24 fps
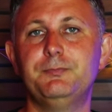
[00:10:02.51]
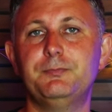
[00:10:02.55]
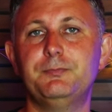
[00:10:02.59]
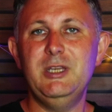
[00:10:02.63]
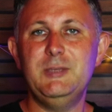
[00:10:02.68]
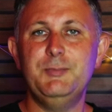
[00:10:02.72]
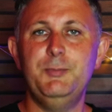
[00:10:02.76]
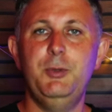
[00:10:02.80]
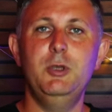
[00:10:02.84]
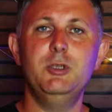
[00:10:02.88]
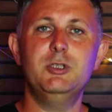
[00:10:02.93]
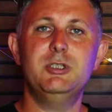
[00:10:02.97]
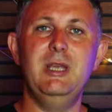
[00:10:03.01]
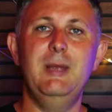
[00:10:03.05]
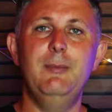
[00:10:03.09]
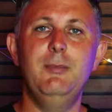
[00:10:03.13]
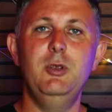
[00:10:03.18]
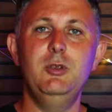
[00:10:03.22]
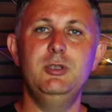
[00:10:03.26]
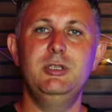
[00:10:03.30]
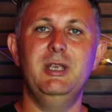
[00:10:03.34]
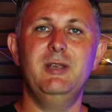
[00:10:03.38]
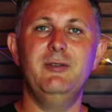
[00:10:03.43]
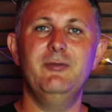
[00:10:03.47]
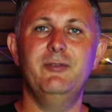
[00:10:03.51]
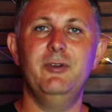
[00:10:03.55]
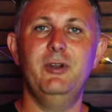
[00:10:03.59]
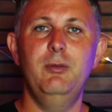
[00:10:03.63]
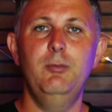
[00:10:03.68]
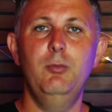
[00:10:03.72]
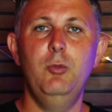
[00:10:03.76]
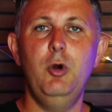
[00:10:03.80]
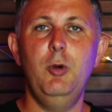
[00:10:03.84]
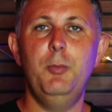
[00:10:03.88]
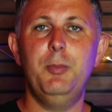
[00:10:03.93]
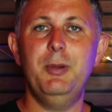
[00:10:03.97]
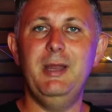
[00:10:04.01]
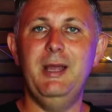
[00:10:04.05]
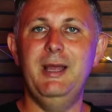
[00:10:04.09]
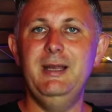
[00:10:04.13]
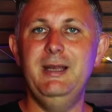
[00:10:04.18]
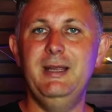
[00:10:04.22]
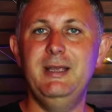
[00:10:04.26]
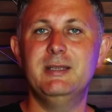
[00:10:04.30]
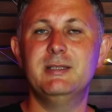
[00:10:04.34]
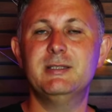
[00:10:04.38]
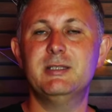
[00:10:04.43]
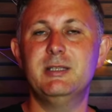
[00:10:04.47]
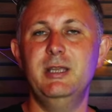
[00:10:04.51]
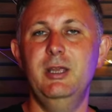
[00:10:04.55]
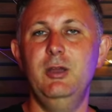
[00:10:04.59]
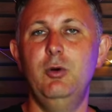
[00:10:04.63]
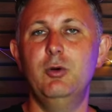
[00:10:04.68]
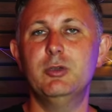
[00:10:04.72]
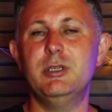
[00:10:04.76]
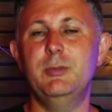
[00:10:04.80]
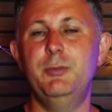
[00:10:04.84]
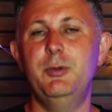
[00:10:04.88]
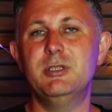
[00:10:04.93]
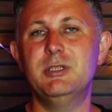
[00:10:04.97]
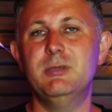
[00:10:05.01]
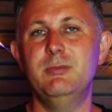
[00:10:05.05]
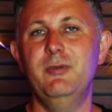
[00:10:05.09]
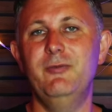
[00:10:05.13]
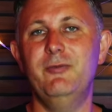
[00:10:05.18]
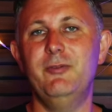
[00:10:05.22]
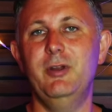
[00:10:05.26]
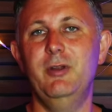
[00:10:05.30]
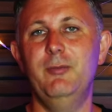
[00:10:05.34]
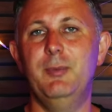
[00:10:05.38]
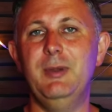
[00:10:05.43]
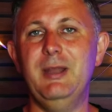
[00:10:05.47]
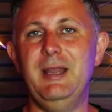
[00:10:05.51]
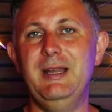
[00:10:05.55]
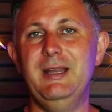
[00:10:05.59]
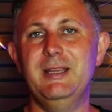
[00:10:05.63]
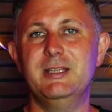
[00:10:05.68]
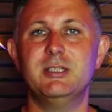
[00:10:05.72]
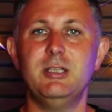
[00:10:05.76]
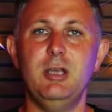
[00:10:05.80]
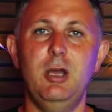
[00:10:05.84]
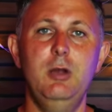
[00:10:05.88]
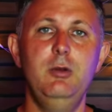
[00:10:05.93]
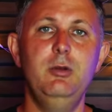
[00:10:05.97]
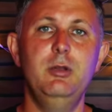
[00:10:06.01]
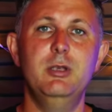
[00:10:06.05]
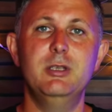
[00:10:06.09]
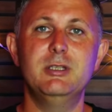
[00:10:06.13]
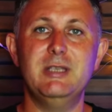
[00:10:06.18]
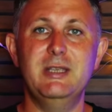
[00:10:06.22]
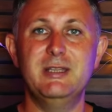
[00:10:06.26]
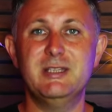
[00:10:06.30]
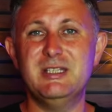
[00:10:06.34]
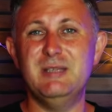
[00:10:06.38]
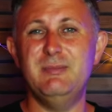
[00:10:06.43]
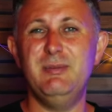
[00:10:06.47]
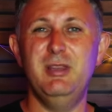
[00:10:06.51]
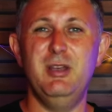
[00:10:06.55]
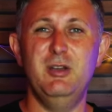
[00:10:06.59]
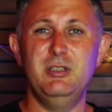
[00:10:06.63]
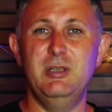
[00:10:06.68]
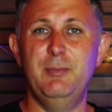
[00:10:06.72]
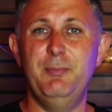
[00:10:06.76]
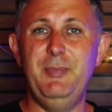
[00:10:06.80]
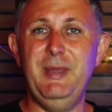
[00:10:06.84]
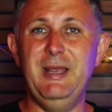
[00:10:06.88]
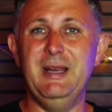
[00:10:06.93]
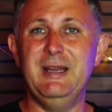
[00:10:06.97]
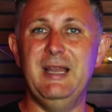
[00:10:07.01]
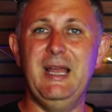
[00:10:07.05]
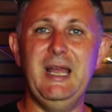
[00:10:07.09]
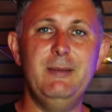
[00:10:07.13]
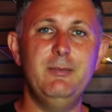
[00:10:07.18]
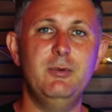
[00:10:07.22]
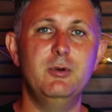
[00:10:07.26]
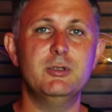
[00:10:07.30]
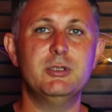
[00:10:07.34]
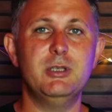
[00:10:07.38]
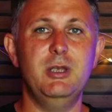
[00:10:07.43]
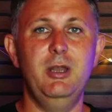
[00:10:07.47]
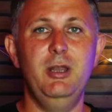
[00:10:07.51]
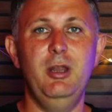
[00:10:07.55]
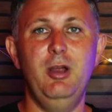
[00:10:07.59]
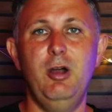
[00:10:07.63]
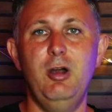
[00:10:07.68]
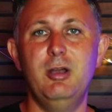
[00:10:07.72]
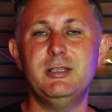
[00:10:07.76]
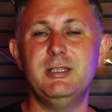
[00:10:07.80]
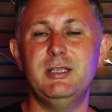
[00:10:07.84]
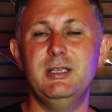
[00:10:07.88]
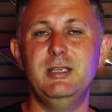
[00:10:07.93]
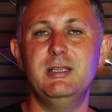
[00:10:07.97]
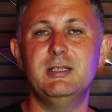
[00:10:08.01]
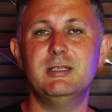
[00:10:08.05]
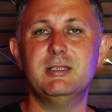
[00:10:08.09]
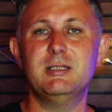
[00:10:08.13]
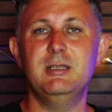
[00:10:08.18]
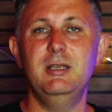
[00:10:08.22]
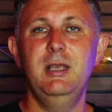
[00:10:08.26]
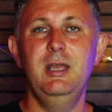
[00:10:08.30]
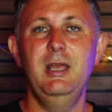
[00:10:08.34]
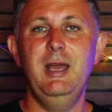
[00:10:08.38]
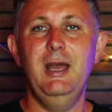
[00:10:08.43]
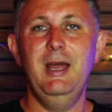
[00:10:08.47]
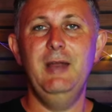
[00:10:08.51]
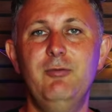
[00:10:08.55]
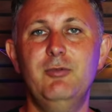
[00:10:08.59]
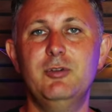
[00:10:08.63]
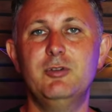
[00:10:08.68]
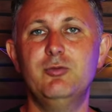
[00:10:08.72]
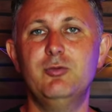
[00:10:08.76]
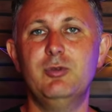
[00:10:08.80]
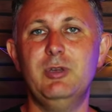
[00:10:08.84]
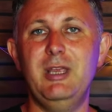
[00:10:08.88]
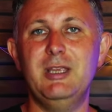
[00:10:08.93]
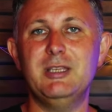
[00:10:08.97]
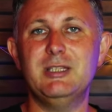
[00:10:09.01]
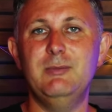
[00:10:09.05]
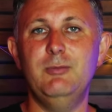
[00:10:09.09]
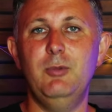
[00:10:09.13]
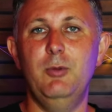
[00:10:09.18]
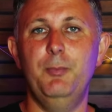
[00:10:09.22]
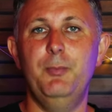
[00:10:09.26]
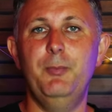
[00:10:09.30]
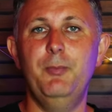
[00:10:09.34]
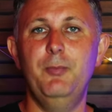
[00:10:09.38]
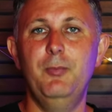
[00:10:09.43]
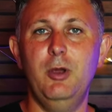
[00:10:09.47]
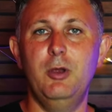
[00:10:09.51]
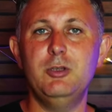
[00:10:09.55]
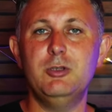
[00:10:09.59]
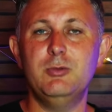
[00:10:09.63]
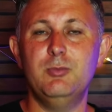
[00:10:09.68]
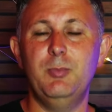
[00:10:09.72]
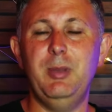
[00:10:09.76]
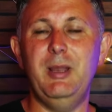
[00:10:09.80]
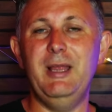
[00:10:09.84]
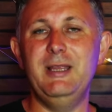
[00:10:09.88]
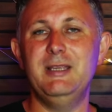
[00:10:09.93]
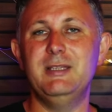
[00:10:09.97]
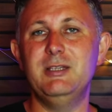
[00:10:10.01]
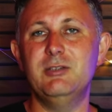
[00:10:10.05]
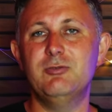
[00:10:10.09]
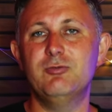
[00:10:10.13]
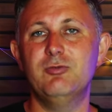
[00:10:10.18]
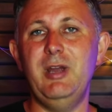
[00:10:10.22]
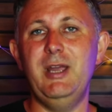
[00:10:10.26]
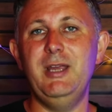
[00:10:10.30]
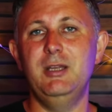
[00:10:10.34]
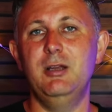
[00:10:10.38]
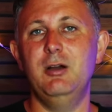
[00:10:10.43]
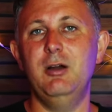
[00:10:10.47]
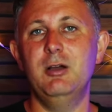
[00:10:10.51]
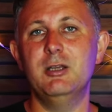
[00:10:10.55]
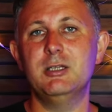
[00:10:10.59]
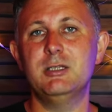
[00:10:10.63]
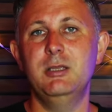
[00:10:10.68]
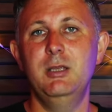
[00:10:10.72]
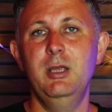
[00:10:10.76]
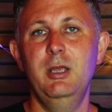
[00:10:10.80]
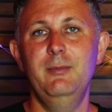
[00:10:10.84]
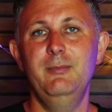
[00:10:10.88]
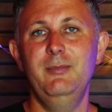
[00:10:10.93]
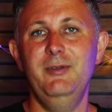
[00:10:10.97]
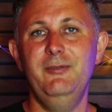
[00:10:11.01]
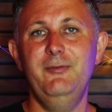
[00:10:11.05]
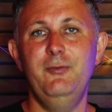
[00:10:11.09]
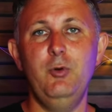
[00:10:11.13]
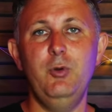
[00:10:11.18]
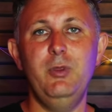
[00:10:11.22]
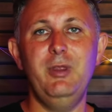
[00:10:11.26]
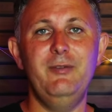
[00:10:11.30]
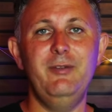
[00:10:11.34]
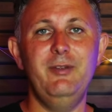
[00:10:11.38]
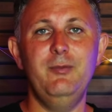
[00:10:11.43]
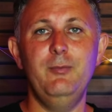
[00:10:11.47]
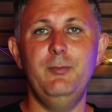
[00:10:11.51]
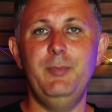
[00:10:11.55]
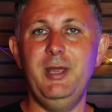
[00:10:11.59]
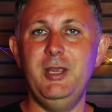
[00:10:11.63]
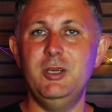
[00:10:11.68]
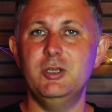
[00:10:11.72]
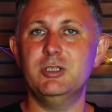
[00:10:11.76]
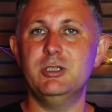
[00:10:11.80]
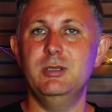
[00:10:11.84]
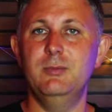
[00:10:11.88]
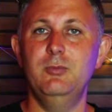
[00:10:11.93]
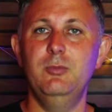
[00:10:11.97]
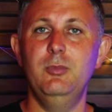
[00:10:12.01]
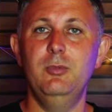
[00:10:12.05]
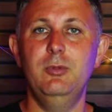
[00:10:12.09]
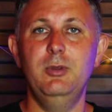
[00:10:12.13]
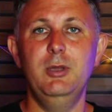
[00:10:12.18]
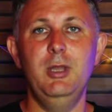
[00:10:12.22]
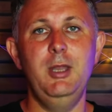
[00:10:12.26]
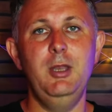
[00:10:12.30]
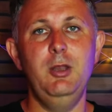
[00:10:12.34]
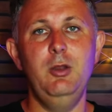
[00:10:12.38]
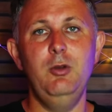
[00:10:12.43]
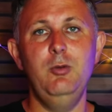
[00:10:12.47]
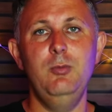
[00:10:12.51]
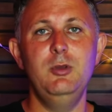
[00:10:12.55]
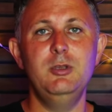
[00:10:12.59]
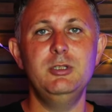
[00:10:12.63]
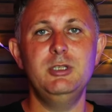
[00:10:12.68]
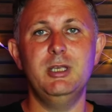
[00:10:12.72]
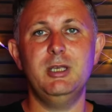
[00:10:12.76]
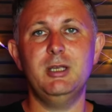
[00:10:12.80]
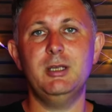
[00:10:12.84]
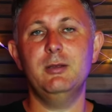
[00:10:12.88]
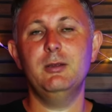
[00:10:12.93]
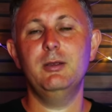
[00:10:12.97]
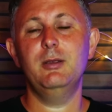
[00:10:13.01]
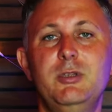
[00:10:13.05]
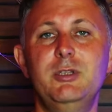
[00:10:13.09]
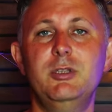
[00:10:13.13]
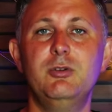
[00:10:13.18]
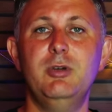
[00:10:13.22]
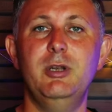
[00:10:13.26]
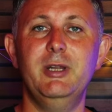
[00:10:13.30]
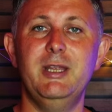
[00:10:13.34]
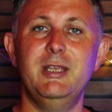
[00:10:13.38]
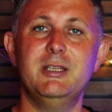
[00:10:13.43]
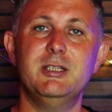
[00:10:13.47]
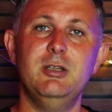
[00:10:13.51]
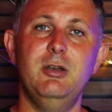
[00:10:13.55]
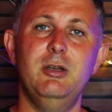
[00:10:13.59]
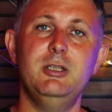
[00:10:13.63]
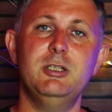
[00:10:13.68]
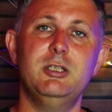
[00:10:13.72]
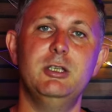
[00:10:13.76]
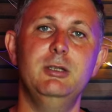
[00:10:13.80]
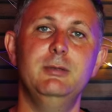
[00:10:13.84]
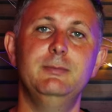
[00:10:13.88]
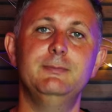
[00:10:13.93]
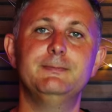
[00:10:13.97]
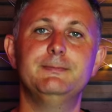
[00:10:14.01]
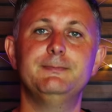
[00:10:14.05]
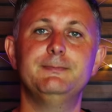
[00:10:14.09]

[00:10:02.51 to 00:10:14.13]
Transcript: This puts their music in front of more playlists. It also puts them in front of playlist owners, and some of those are big labels and artists, which gets them on those places' radars before they've even pitched them their new music, which they're trying to get signed to.